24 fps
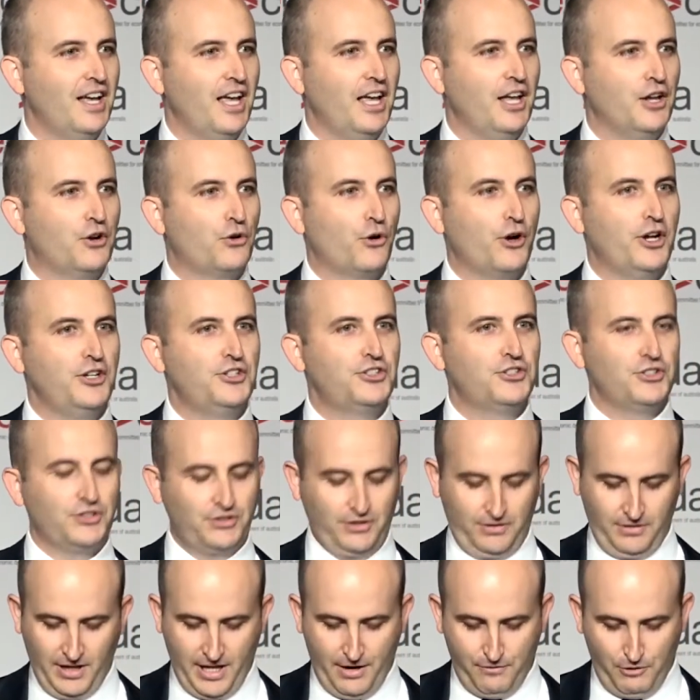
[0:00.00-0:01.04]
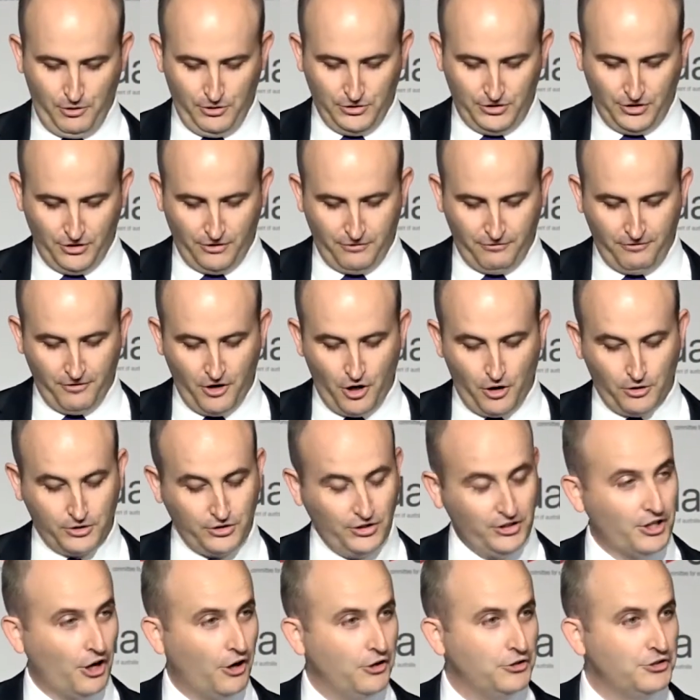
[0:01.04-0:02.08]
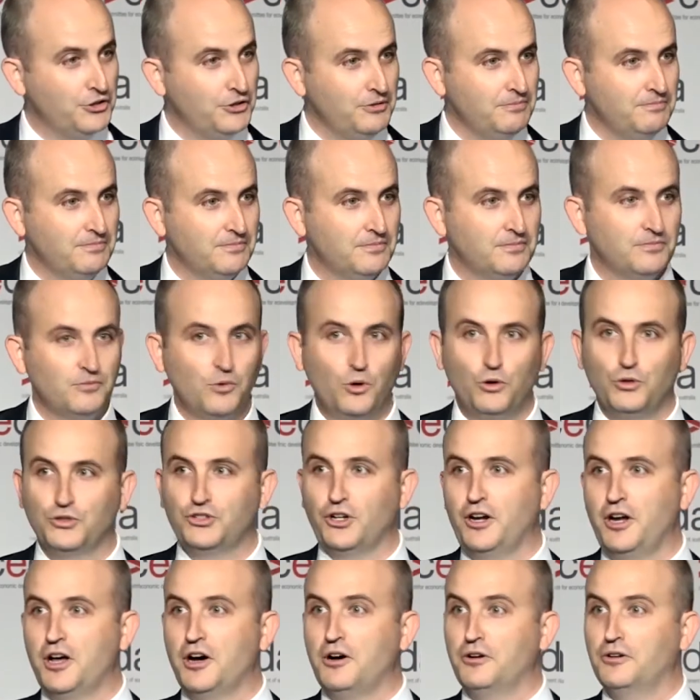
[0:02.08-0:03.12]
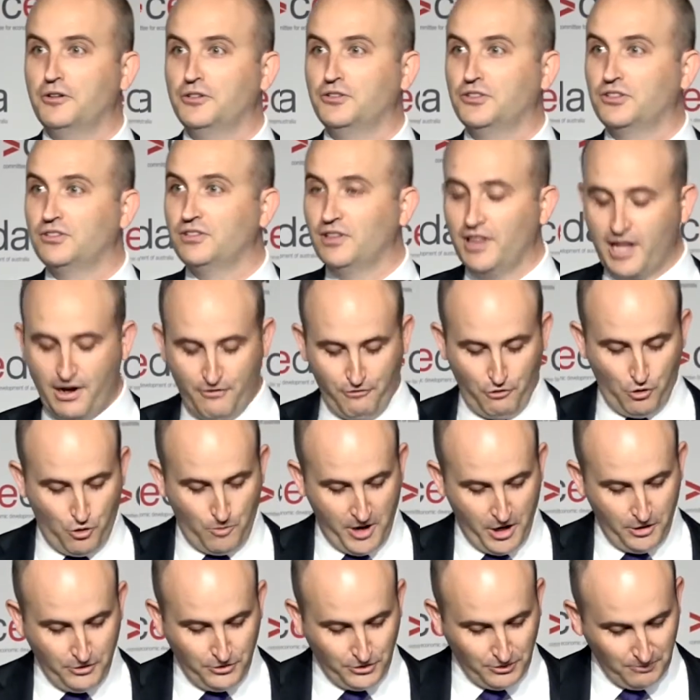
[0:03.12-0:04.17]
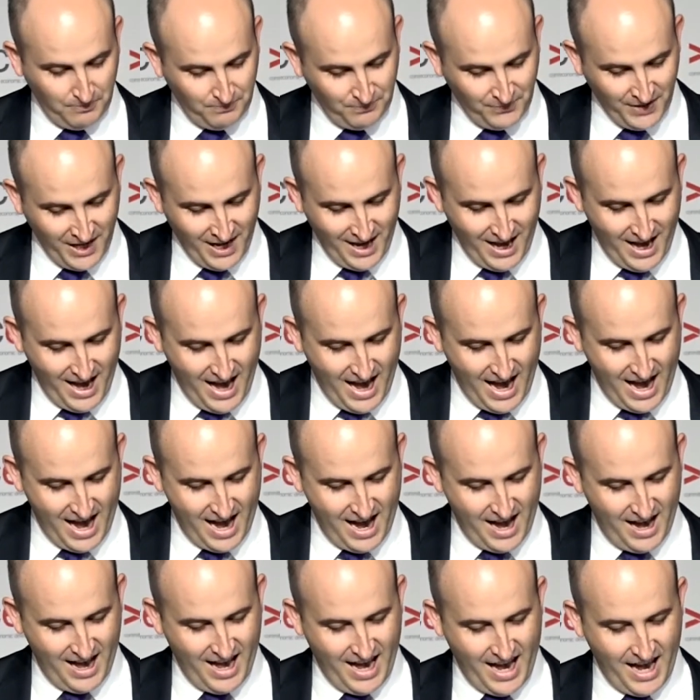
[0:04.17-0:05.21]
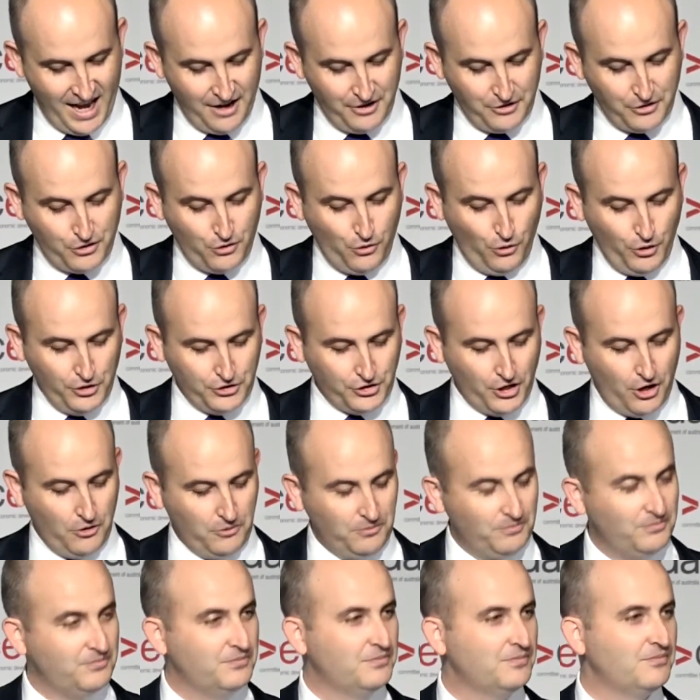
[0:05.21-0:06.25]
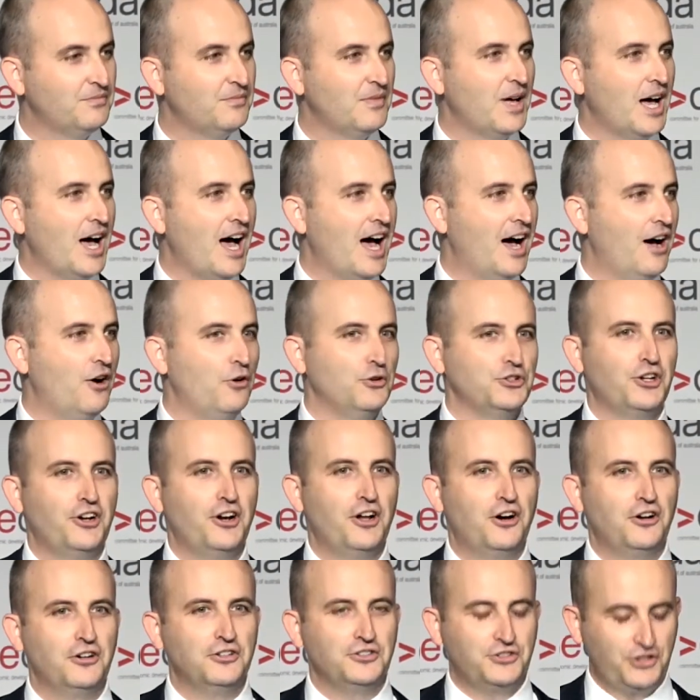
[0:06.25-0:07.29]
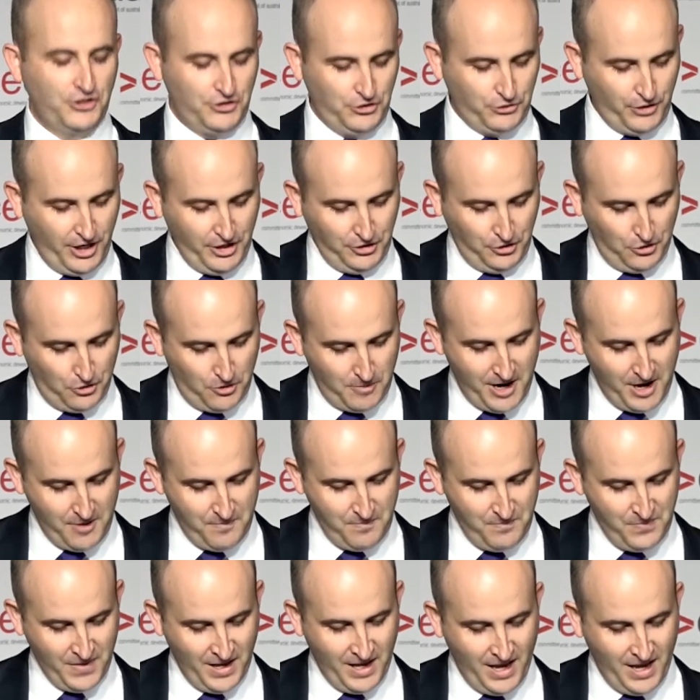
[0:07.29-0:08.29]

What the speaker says: increase levels of oxytocin, also known as love hormones, and cortisol, also known as the stress hormone,